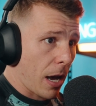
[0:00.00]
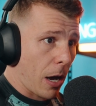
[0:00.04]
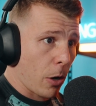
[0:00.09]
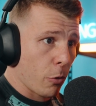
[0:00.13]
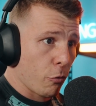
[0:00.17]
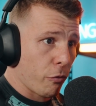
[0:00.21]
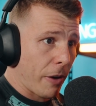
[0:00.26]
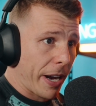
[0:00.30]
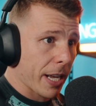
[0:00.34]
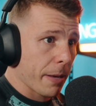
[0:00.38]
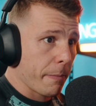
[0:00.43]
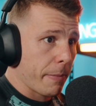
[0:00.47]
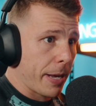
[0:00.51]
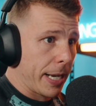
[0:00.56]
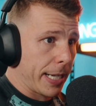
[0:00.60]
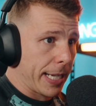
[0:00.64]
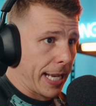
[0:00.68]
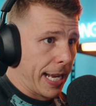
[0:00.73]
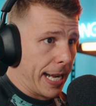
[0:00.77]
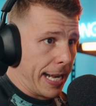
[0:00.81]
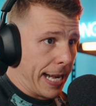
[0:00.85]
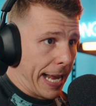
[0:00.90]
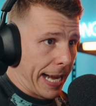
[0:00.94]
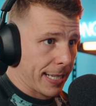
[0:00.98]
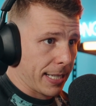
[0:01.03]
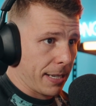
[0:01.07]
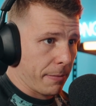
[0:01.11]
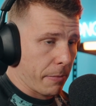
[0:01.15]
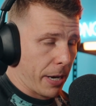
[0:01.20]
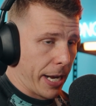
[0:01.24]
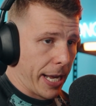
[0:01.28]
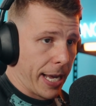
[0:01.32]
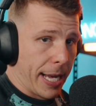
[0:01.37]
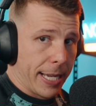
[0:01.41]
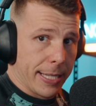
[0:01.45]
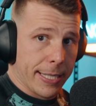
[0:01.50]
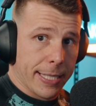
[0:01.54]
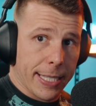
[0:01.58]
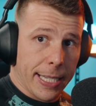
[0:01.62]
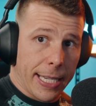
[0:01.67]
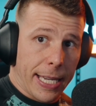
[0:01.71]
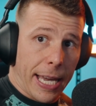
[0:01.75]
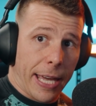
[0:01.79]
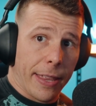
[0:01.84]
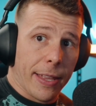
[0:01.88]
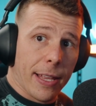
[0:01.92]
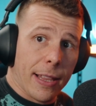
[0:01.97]
I would recommend connecting my hands
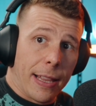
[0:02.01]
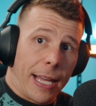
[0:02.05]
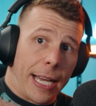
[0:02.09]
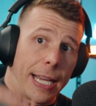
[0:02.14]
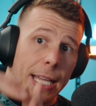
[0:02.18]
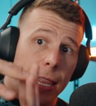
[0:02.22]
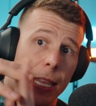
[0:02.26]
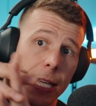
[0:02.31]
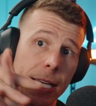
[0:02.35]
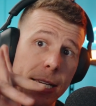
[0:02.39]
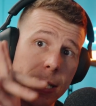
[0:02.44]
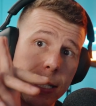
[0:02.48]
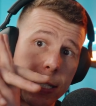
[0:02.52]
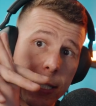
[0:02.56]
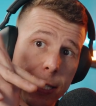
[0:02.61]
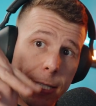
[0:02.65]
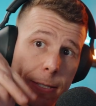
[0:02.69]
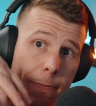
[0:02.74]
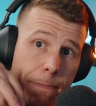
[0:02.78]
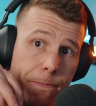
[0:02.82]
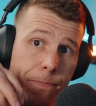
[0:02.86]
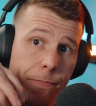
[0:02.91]
together like this